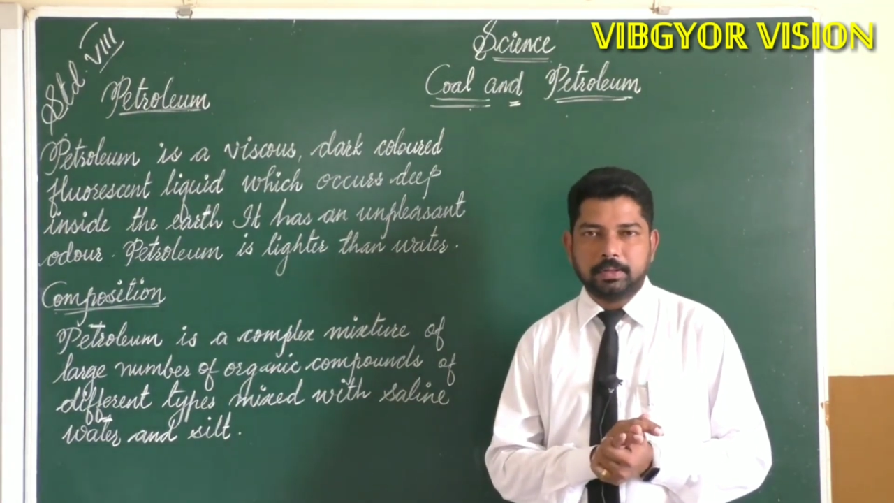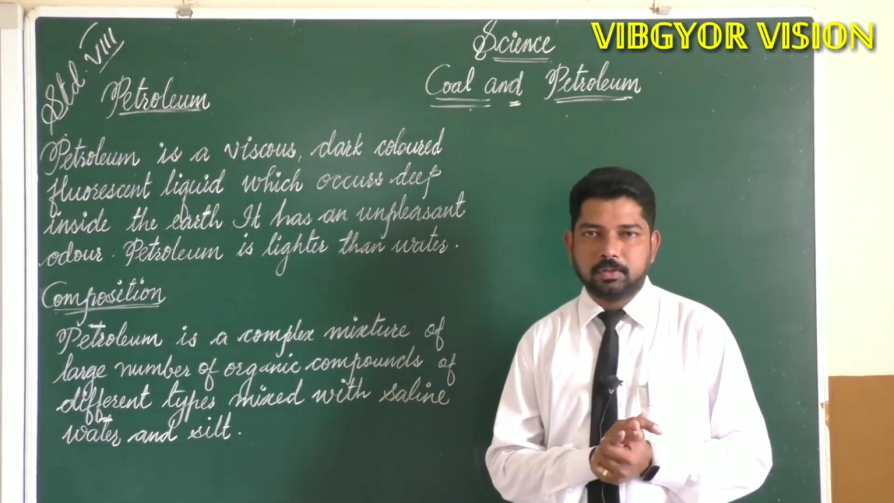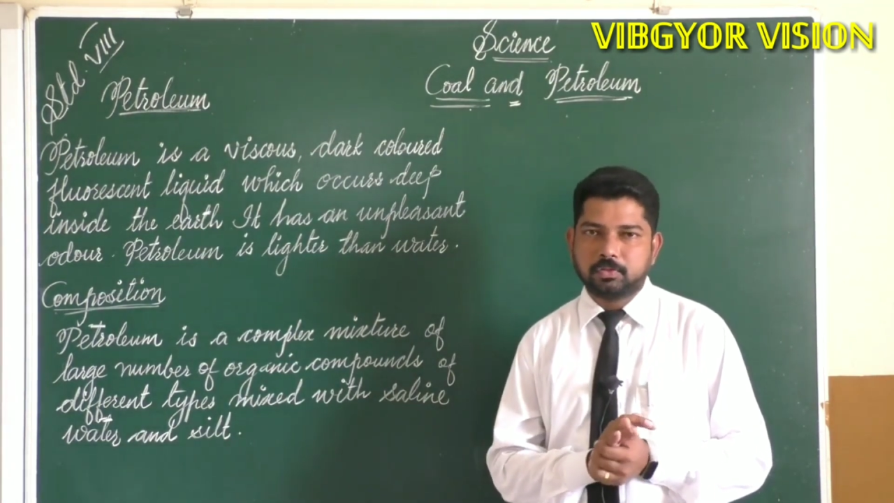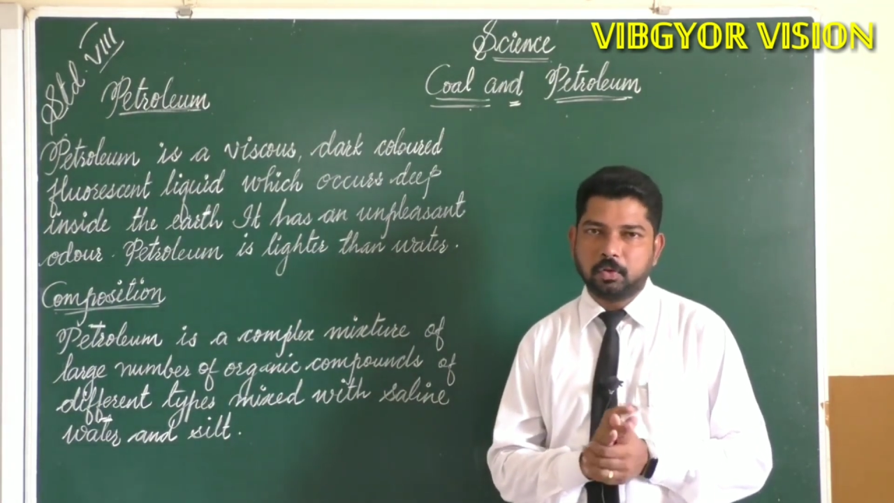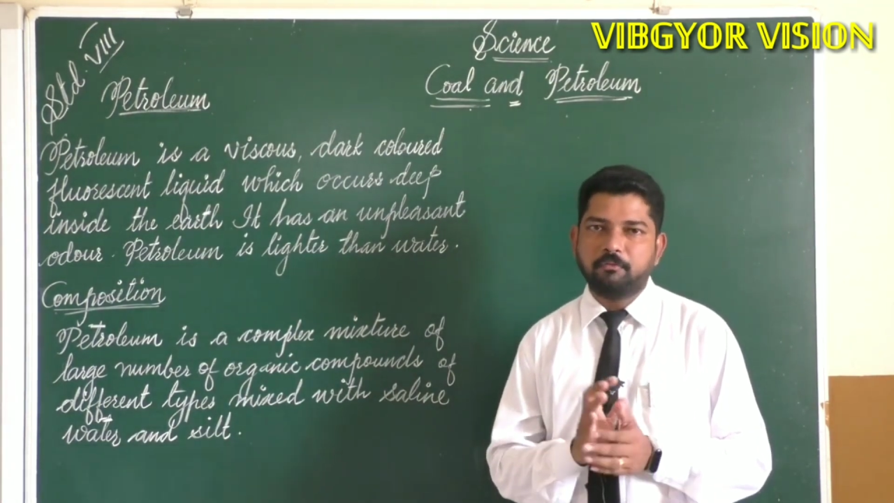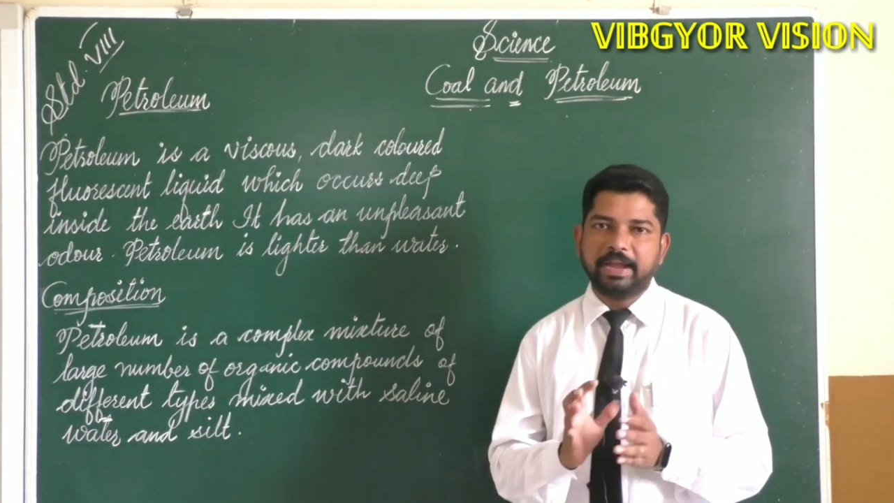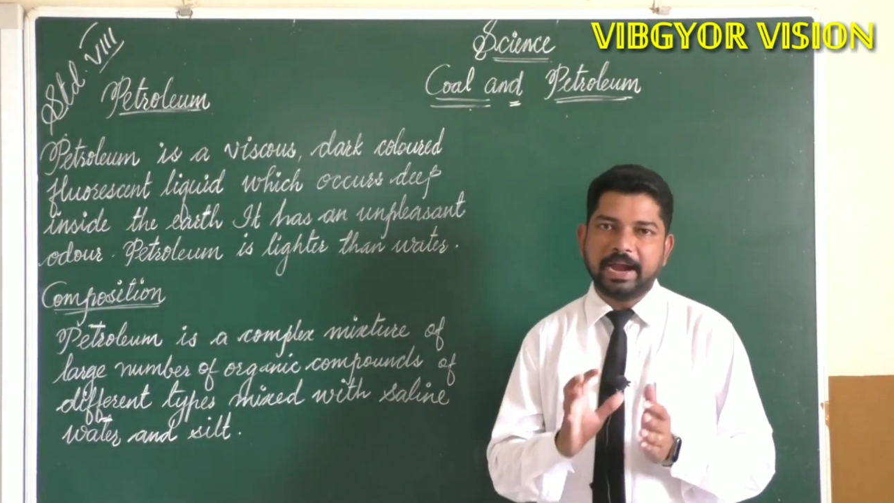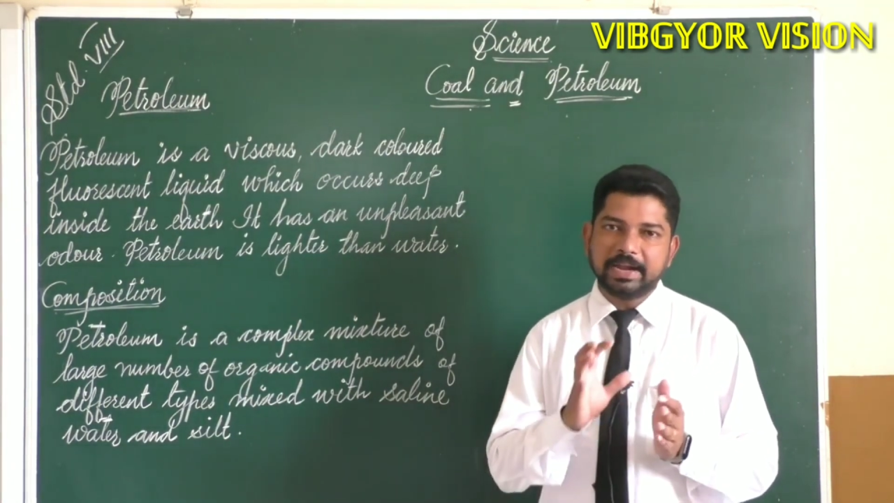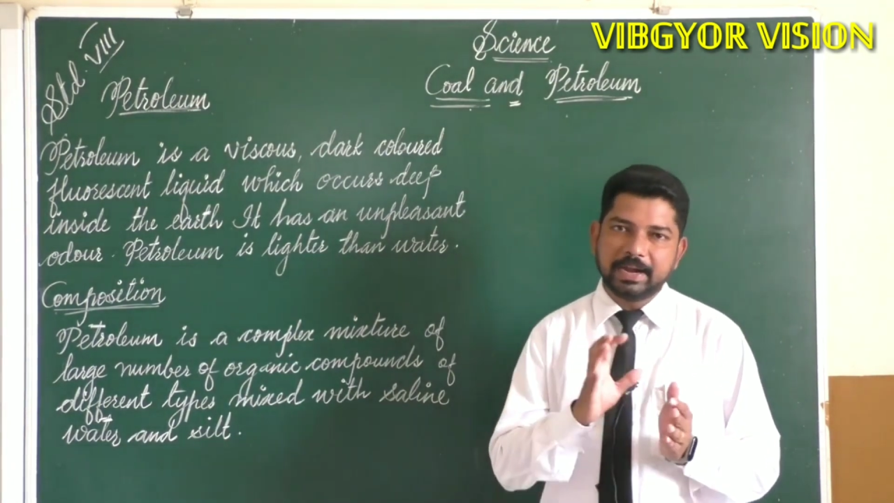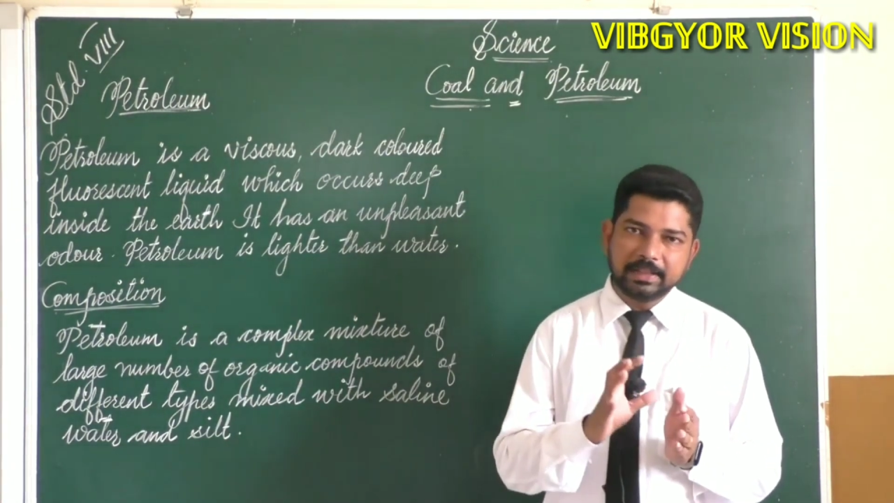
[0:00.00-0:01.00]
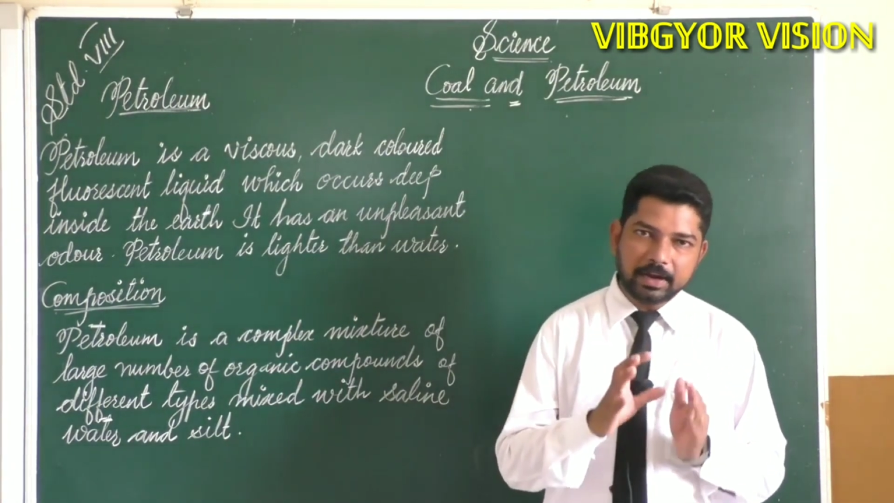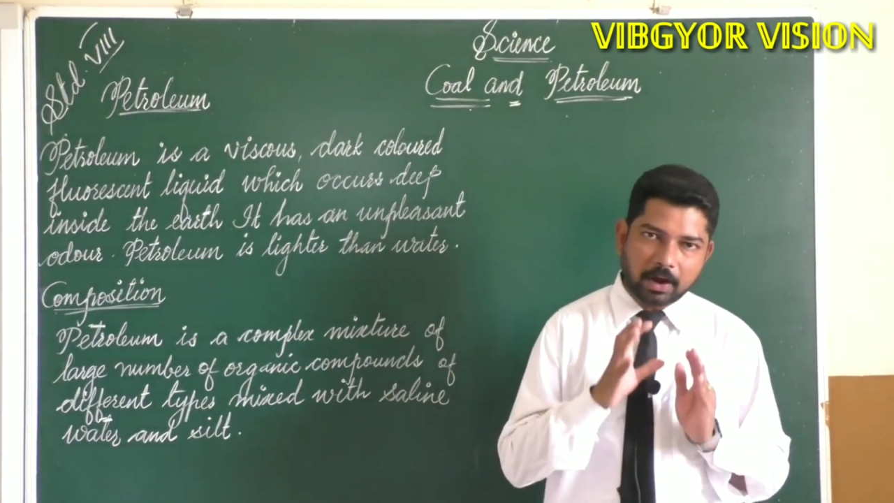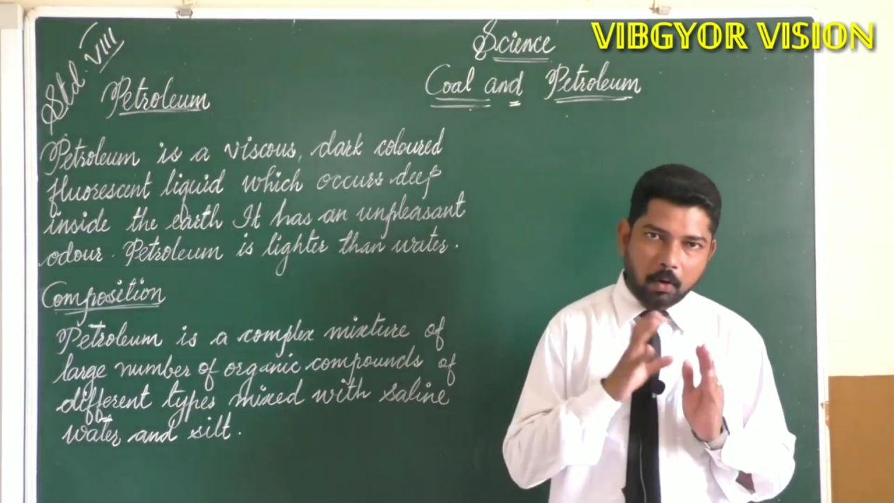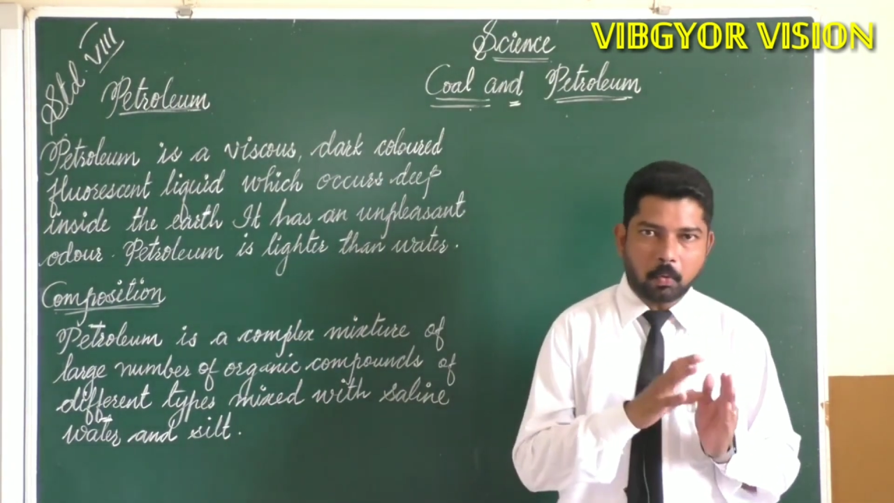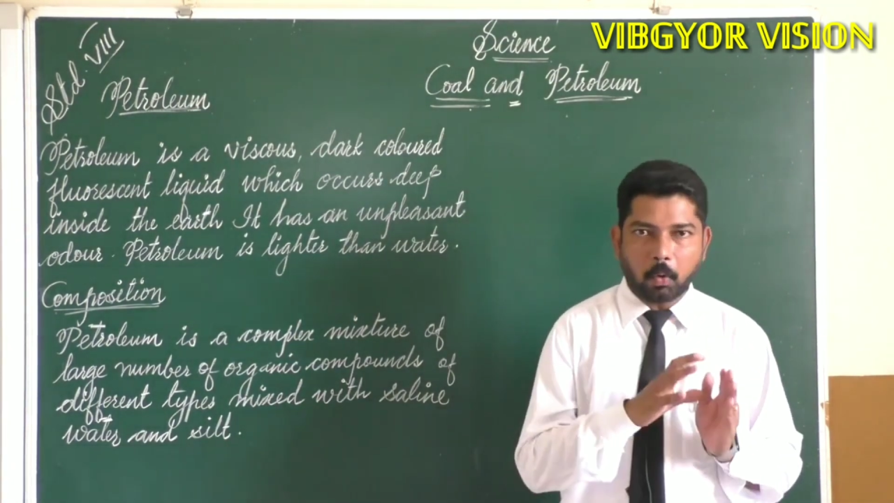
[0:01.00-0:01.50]
So we had learned that
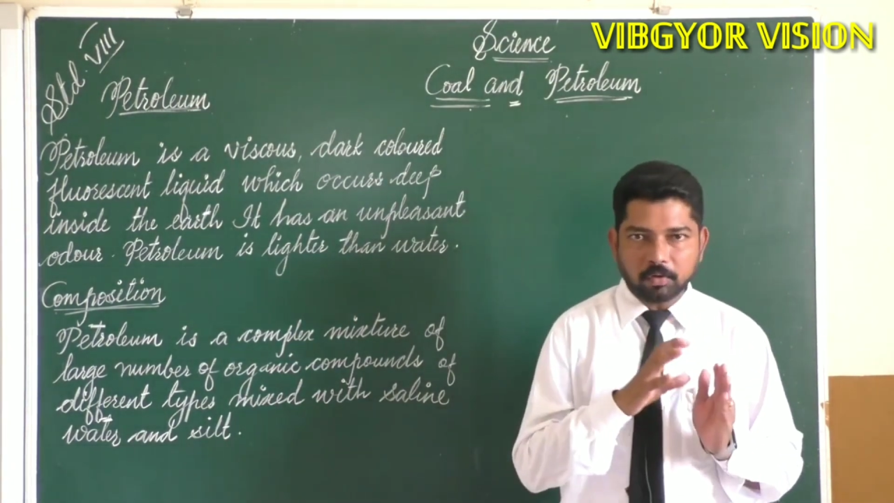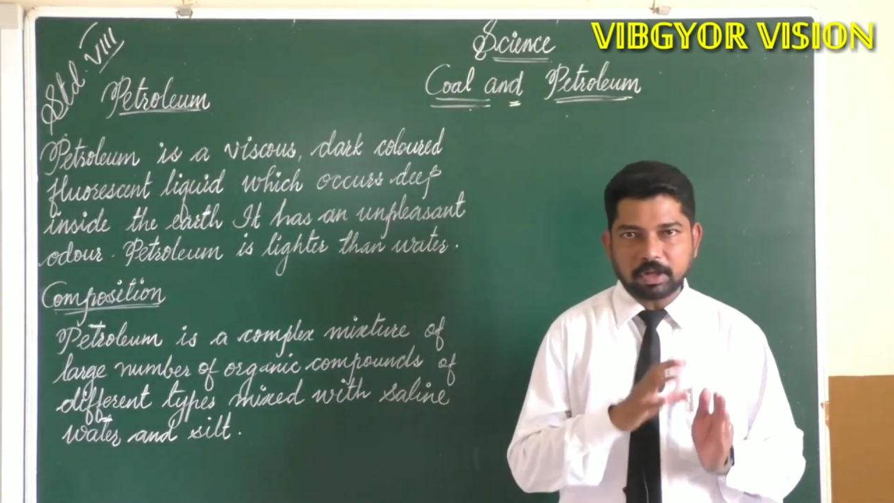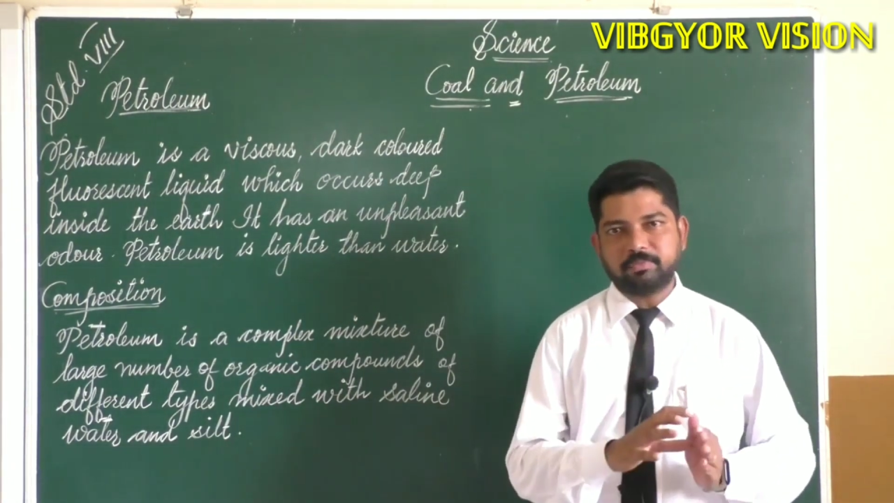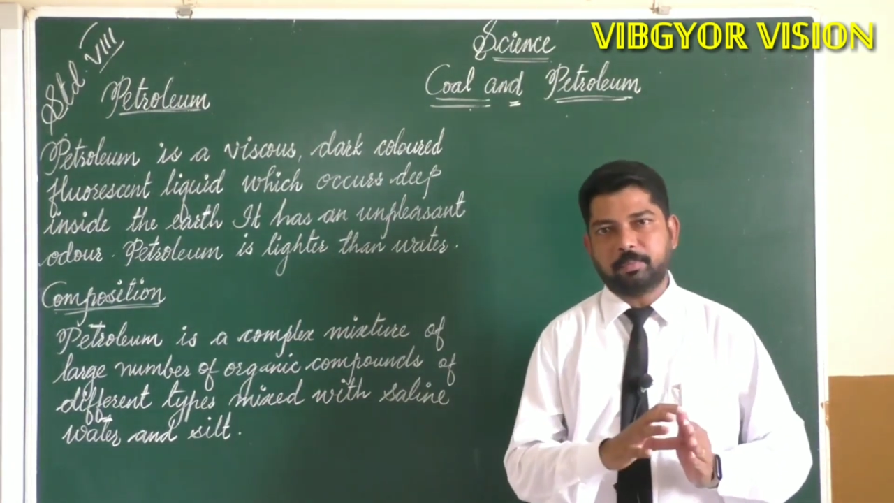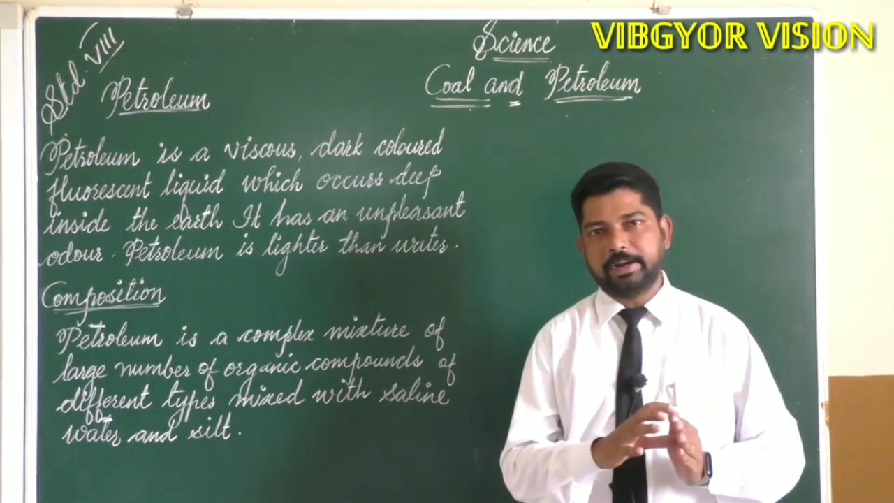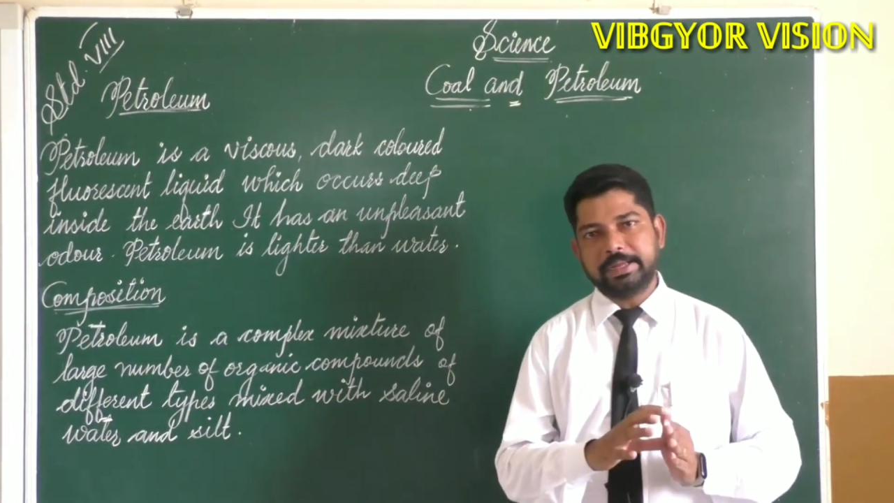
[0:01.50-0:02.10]
how coal was formed.